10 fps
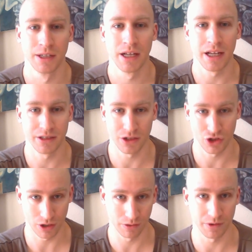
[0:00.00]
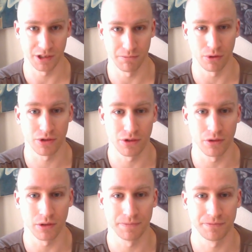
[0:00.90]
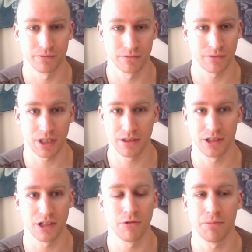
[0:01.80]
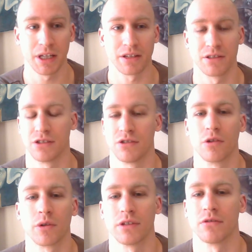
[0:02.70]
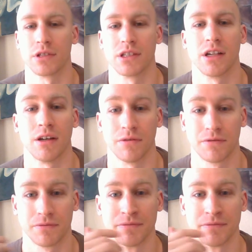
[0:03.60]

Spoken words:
is a children's bookstore. It's so big it's a store into itself.